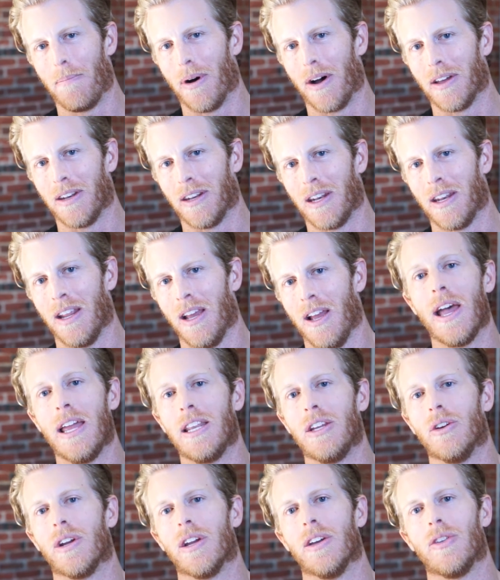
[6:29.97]
button
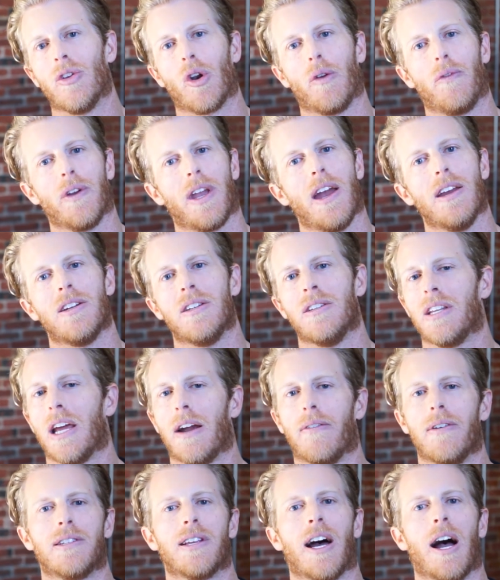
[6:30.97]
and you'll get notifications
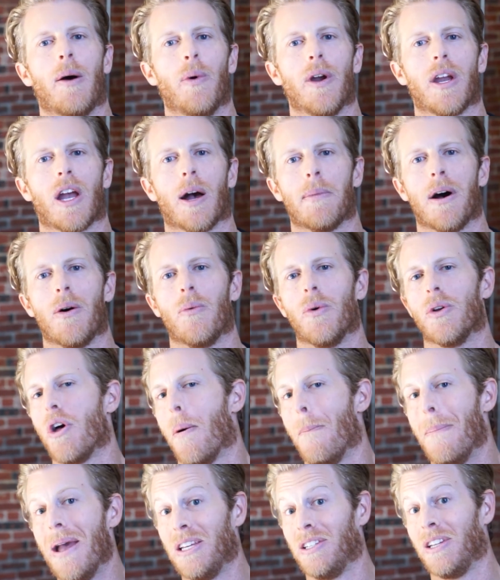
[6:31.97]
every time we come out with
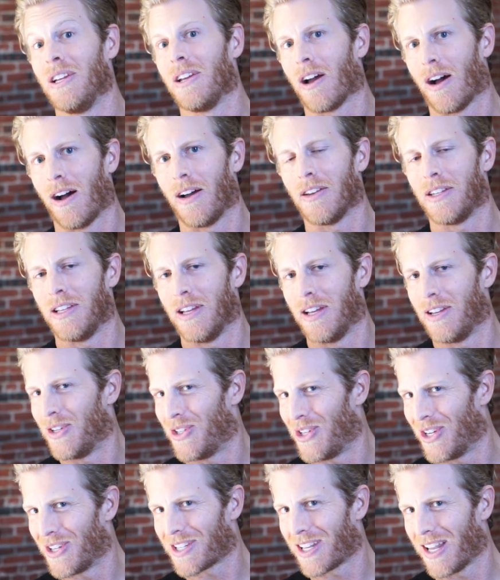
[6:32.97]
amazing content,
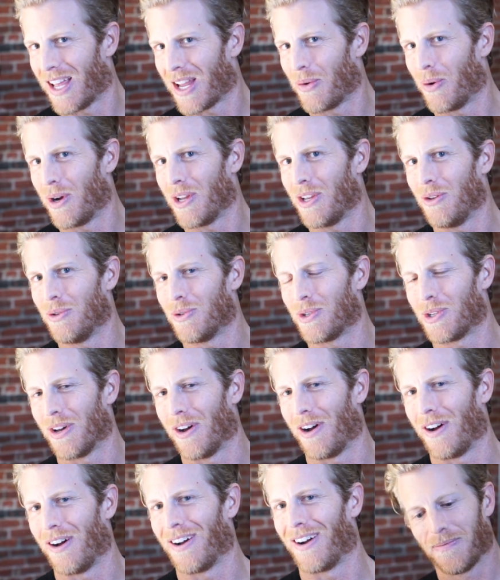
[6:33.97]
just like what you
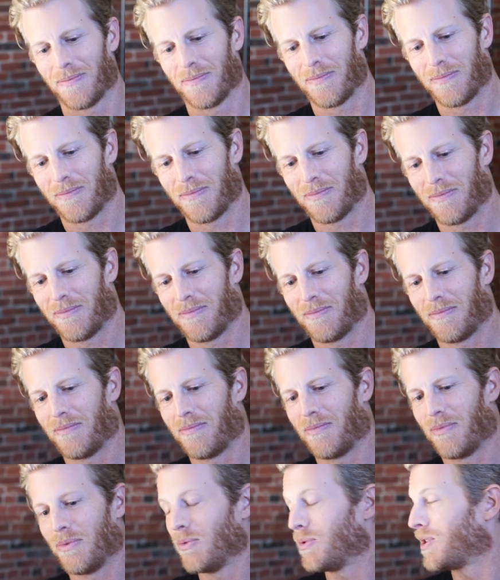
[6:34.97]
saw.
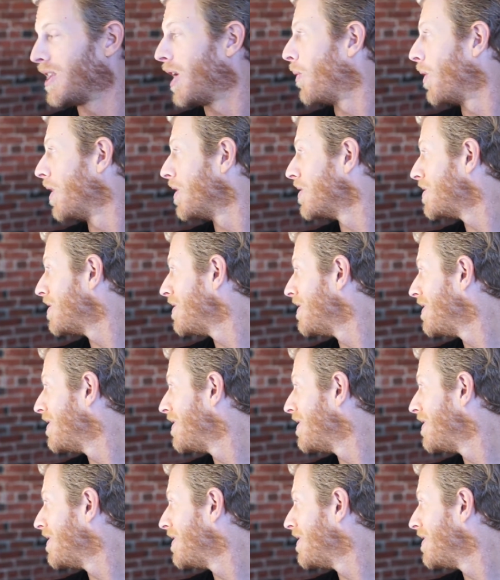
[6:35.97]
Was that worse?